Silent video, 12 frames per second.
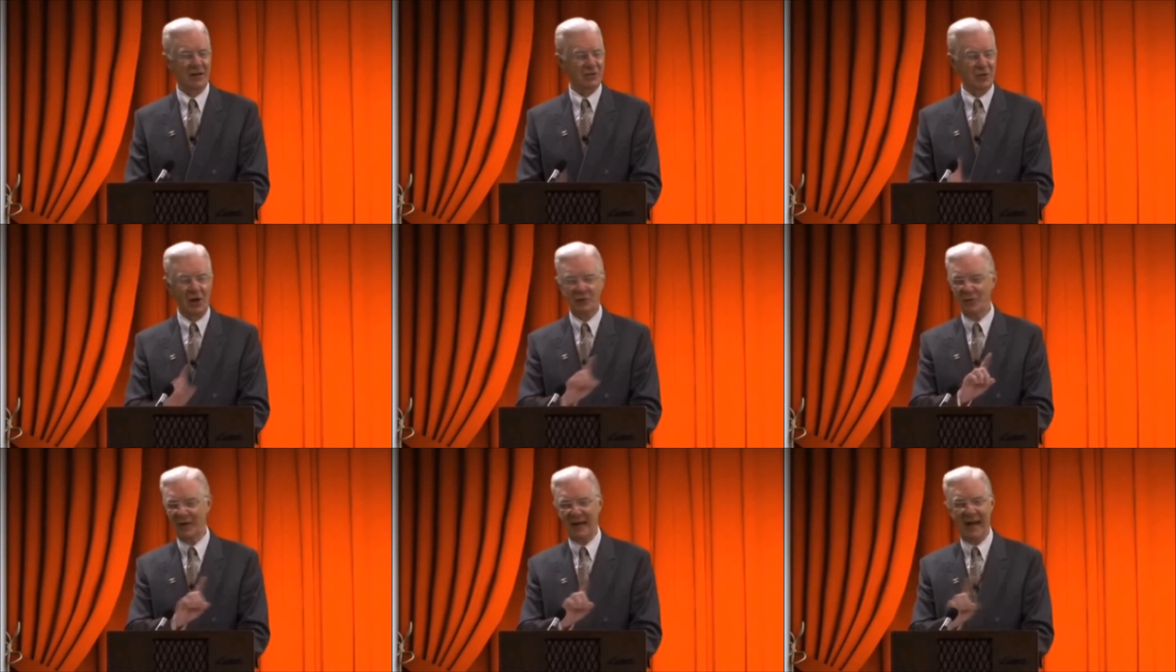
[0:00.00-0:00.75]
is not
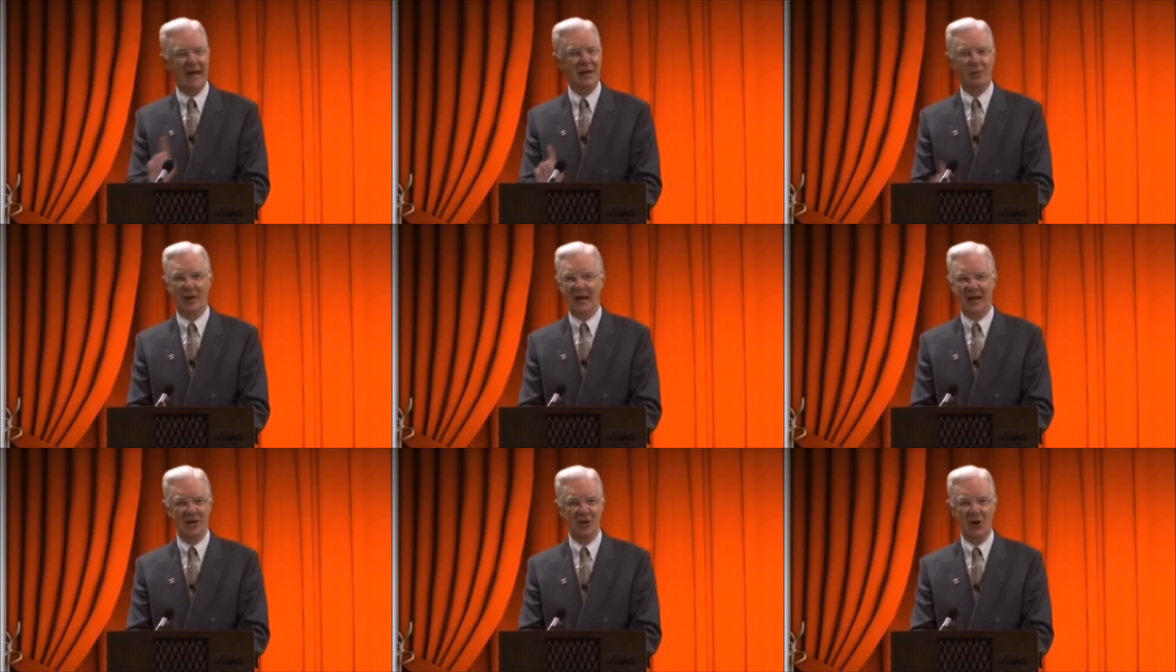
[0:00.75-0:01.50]
doing anyone
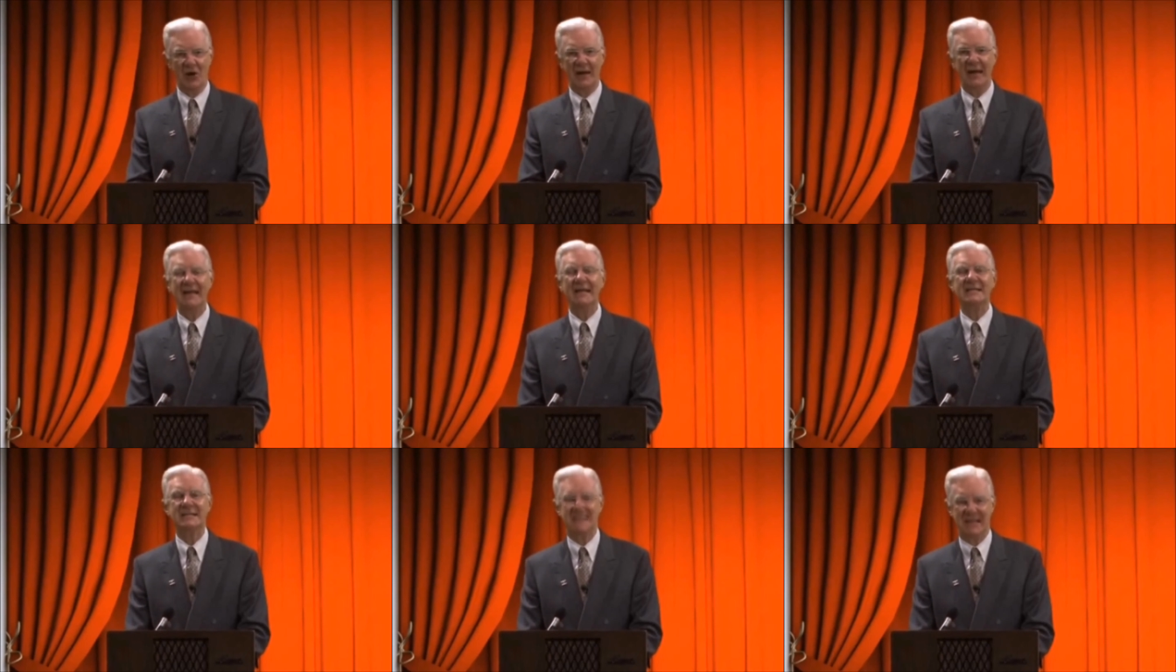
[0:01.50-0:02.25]
any good.
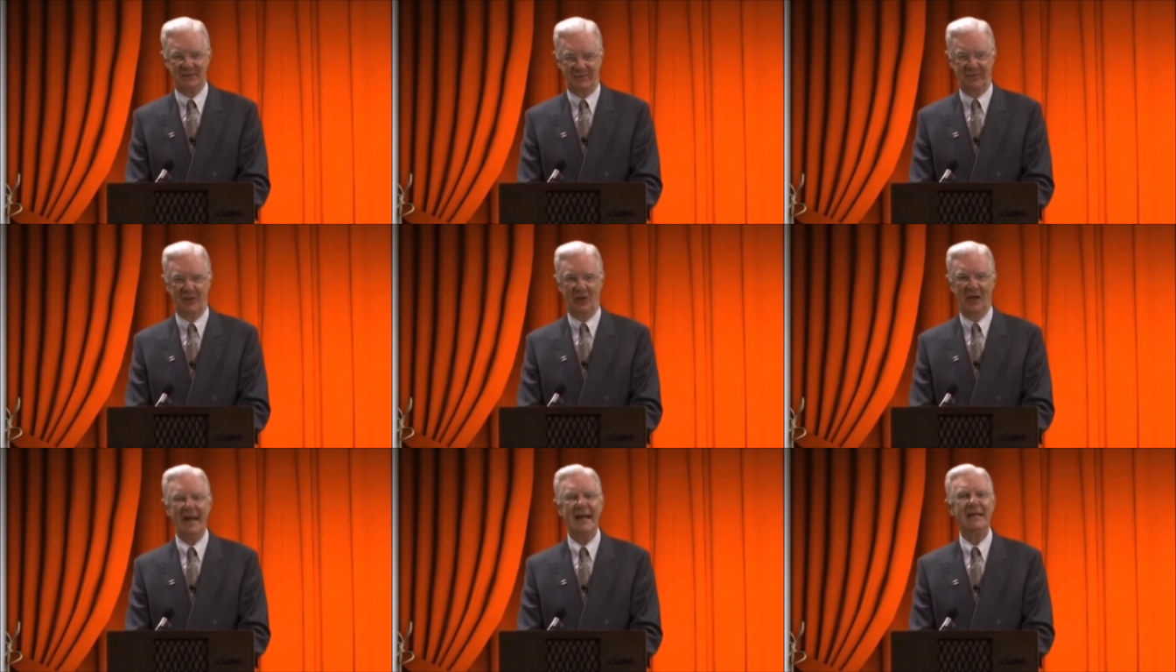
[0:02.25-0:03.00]
It's sinful,
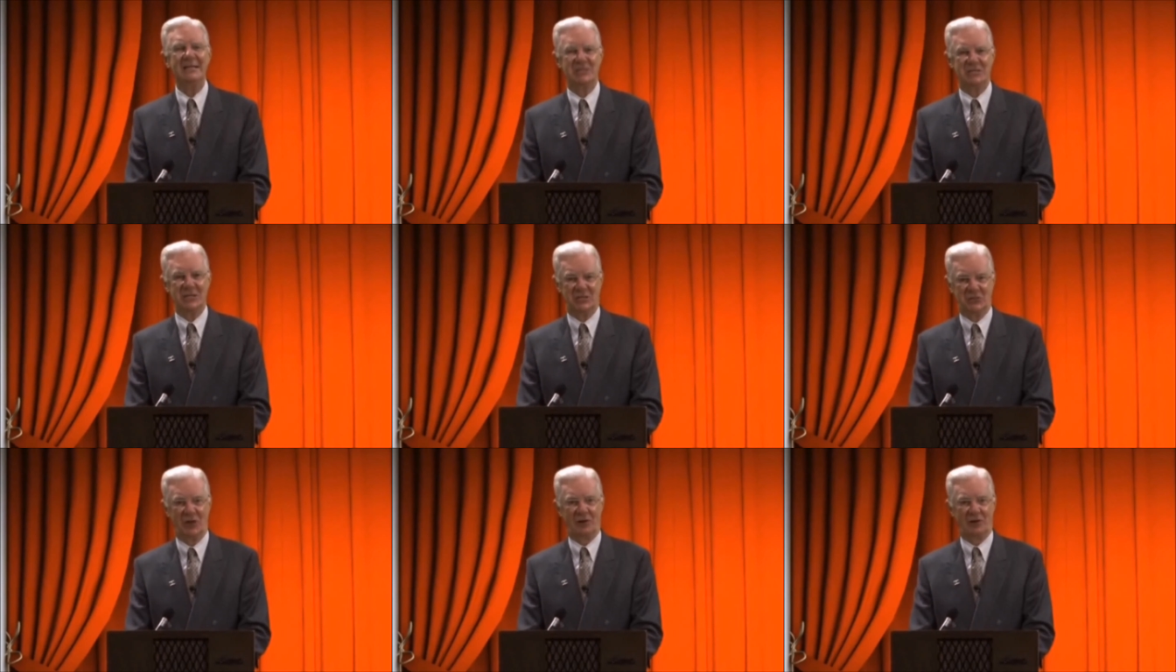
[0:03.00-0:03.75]
it's
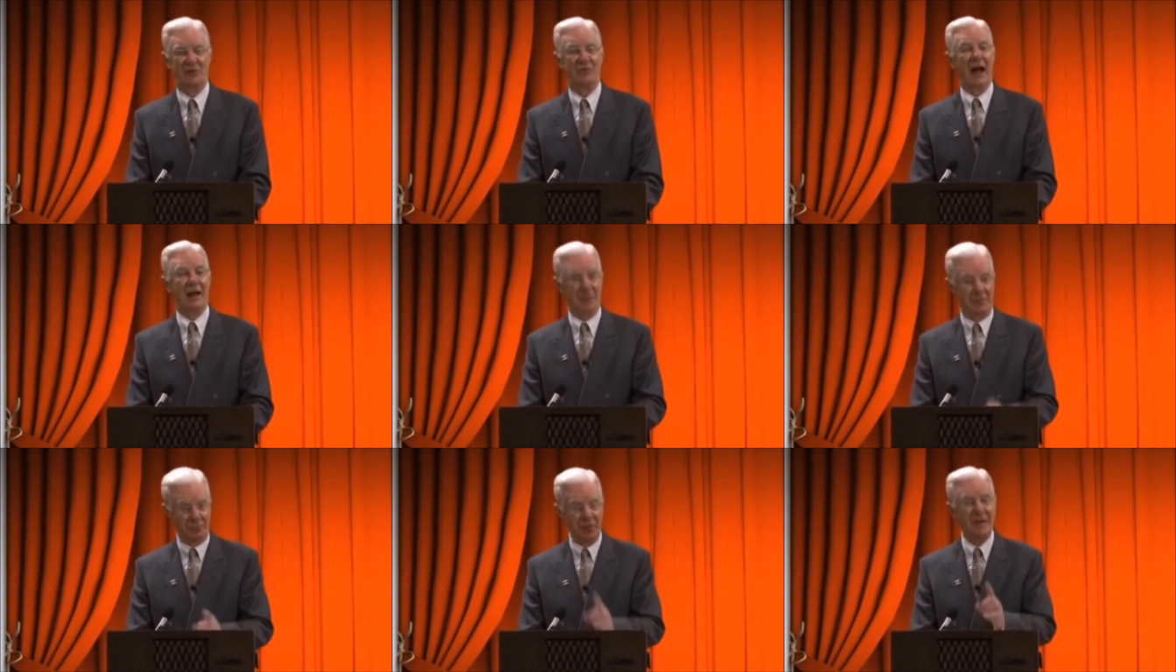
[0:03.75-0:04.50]
destructive,
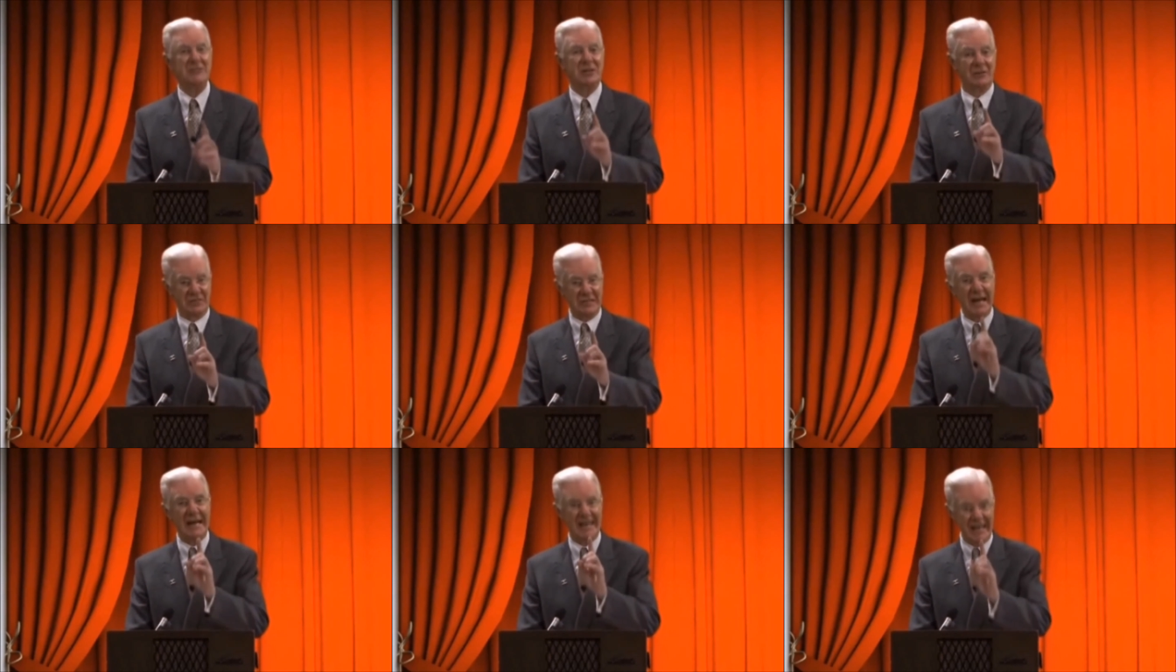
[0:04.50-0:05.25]
and the price of
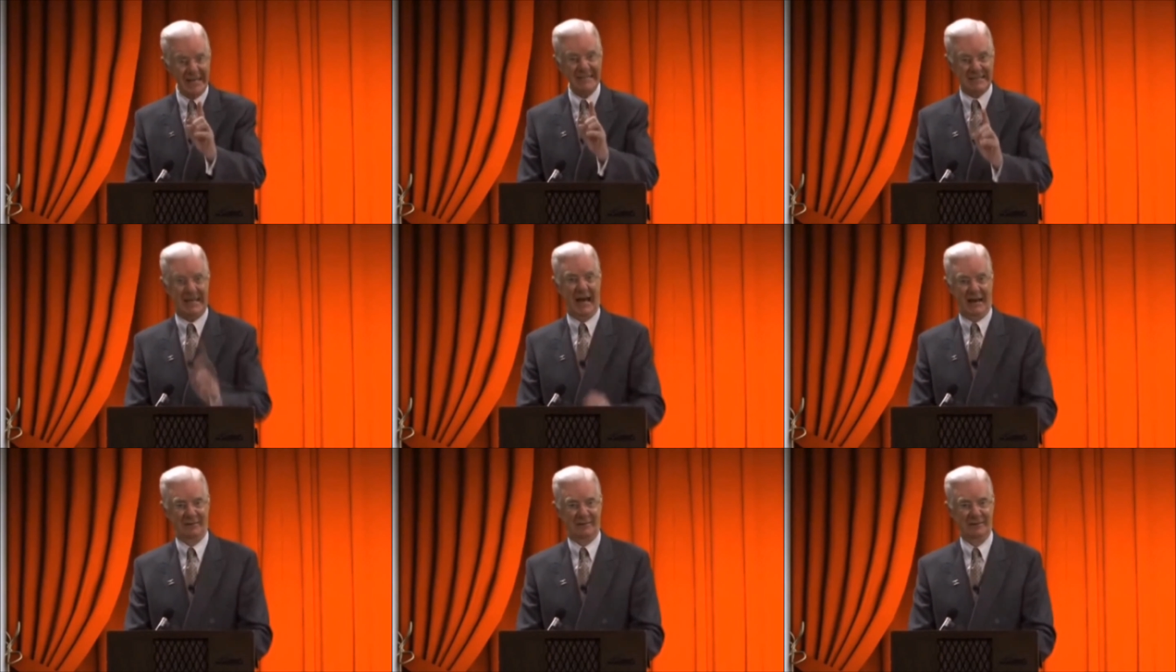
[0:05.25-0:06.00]
sin is
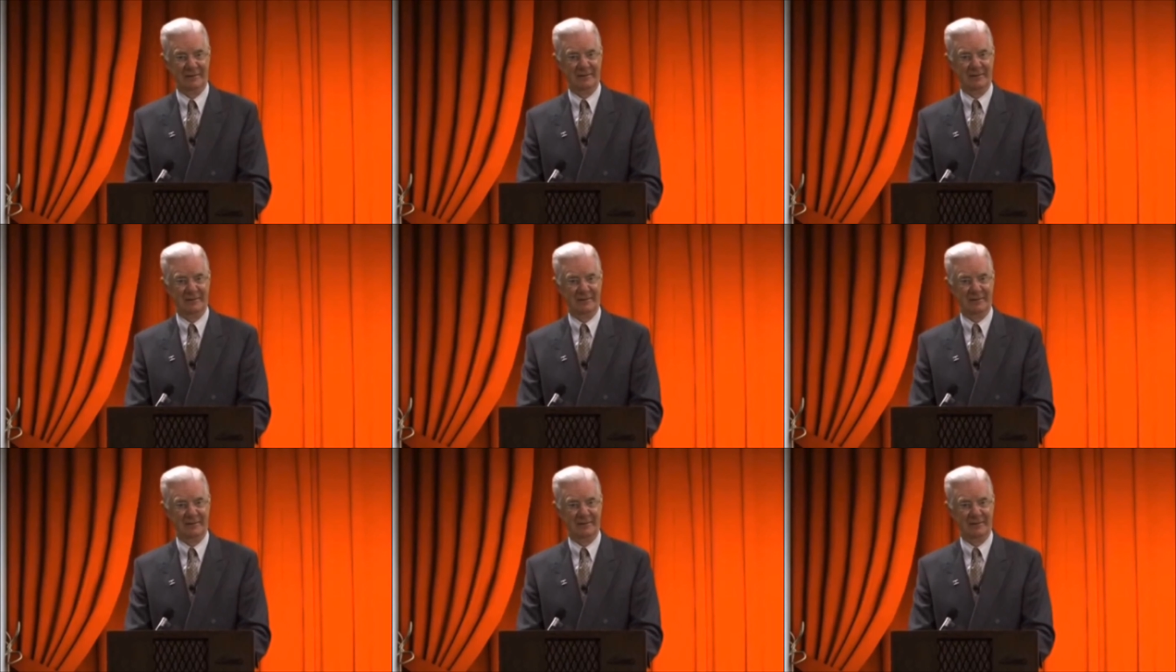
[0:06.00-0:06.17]
death.